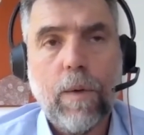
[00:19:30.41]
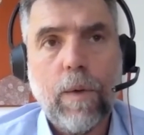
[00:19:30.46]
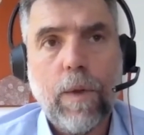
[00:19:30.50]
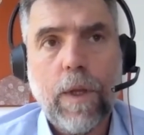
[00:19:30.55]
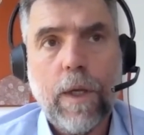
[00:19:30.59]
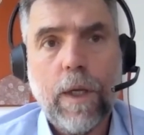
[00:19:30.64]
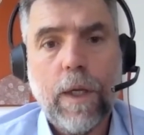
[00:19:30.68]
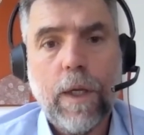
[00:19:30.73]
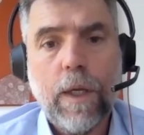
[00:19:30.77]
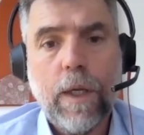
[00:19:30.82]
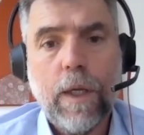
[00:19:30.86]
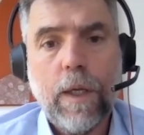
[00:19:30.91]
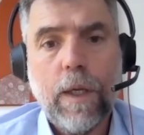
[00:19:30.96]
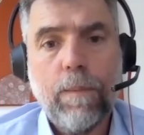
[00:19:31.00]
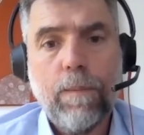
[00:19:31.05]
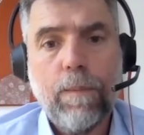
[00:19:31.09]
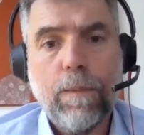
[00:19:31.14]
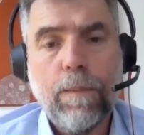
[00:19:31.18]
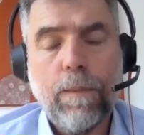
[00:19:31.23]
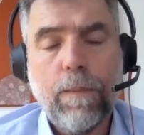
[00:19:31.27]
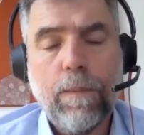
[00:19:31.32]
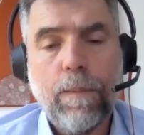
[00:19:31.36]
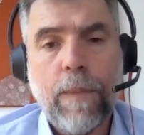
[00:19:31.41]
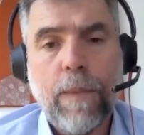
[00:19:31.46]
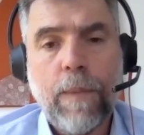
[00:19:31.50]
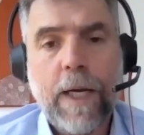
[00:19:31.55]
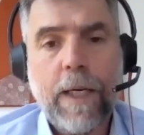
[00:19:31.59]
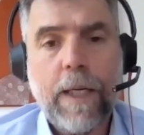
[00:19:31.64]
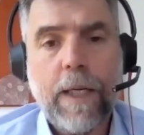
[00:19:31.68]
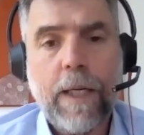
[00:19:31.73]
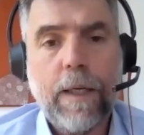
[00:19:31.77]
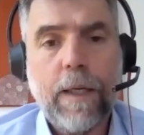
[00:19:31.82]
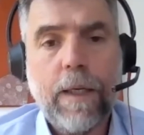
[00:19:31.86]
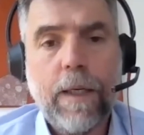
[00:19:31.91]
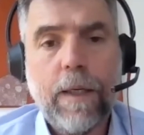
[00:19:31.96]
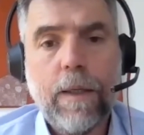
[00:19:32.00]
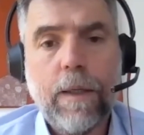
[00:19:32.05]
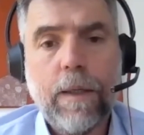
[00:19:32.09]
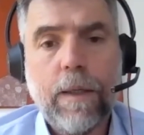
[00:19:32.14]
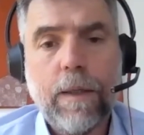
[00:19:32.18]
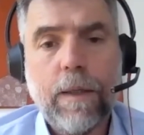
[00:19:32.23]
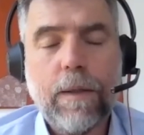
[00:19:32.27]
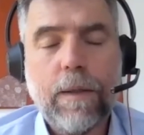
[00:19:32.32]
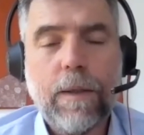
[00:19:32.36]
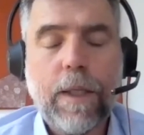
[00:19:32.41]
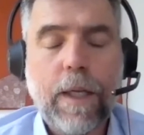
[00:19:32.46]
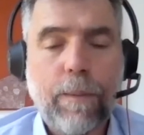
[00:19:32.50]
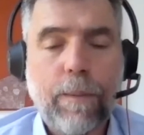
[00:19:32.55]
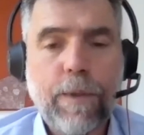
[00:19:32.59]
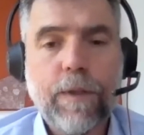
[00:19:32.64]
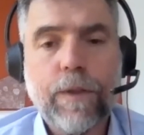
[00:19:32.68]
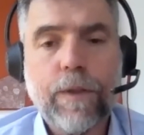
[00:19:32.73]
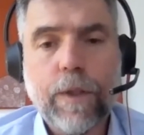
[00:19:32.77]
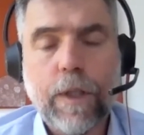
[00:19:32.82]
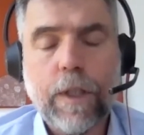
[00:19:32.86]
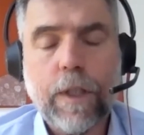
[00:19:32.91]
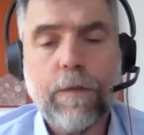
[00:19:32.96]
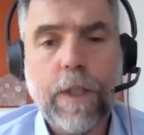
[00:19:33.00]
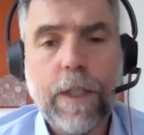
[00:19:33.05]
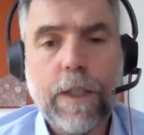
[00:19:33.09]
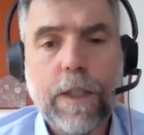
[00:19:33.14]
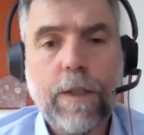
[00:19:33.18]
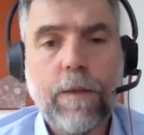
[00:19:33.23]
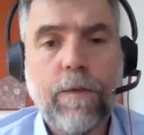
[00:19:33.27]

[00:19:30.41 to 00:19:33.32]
The main couple of side effects,